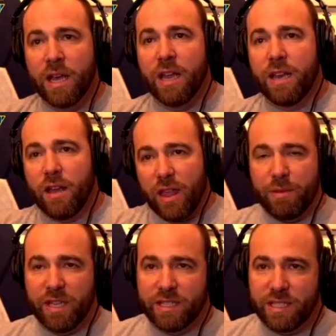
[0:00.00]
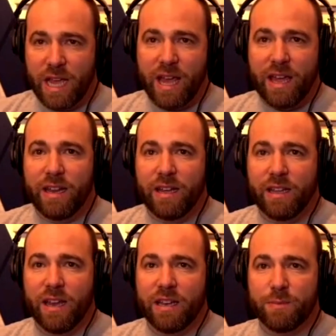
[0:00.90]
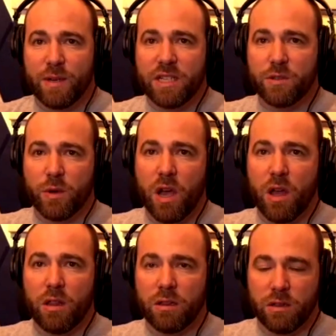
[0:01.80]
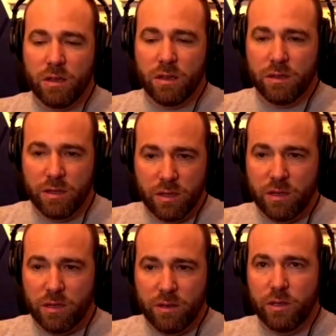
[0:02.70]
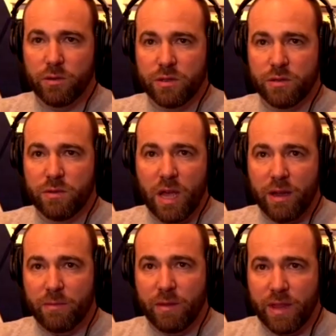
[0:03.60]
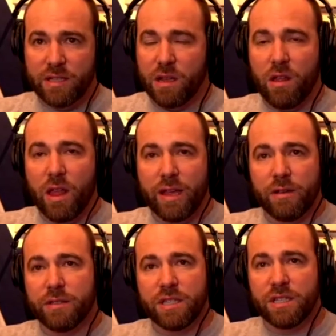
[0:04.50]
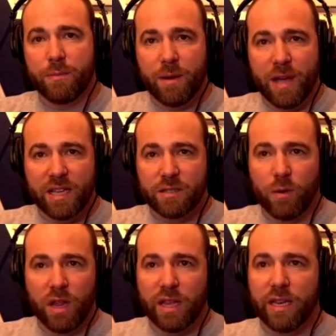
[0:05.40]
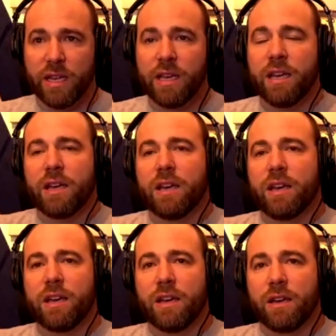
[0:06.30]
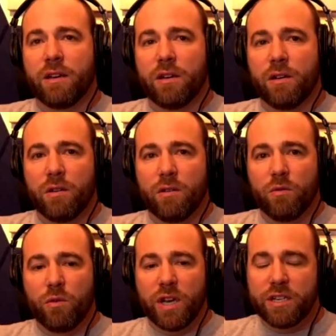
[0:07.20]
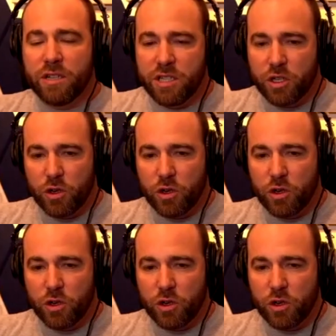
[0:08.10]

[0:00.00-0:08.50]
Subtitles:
Now, that being said, and as much as we all use, like, that's all I use is the MetaMask wallet, Richard's